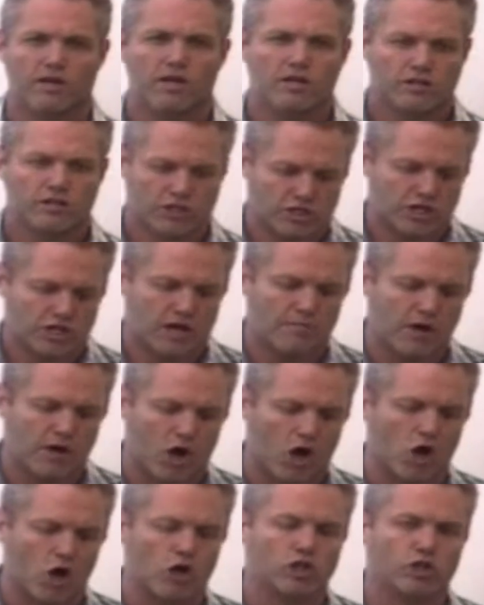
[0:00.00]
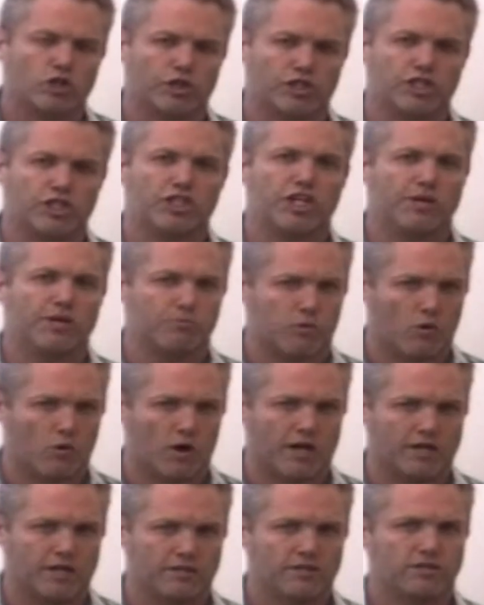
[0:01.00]
Some ultra cheap
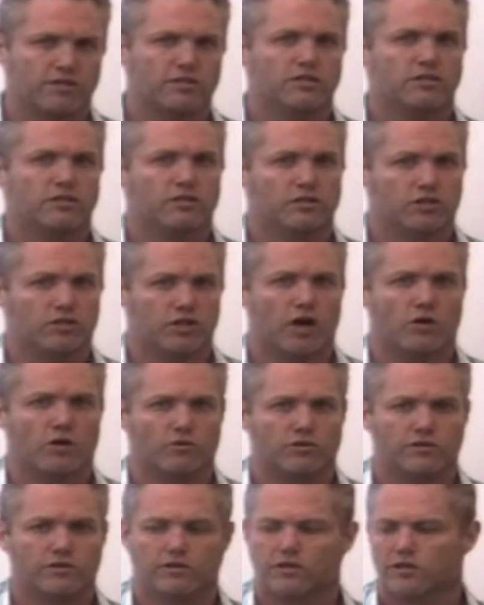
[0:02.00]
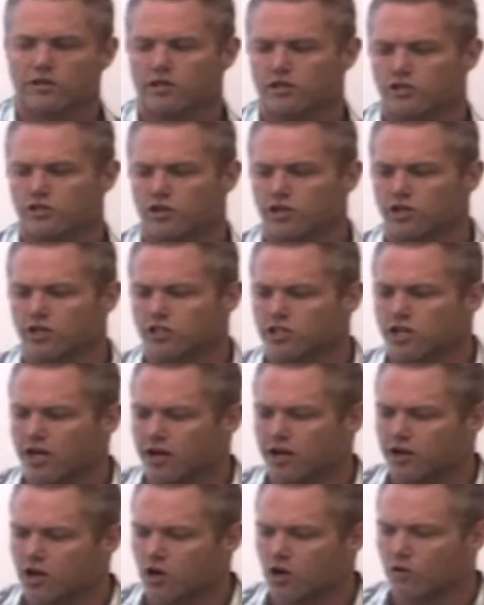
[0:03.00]
ones don't, and so you just got
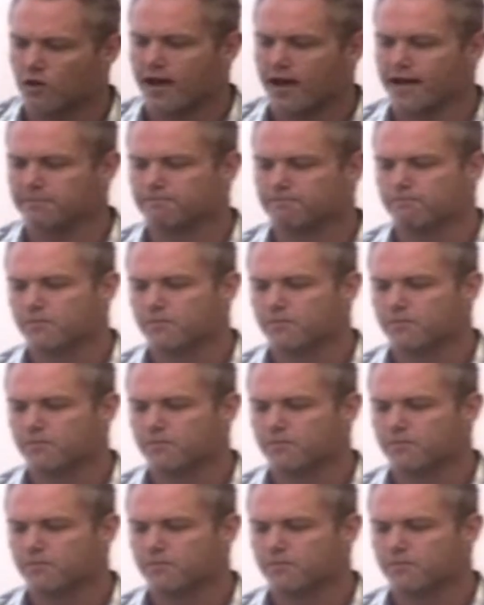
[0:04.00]
to know that.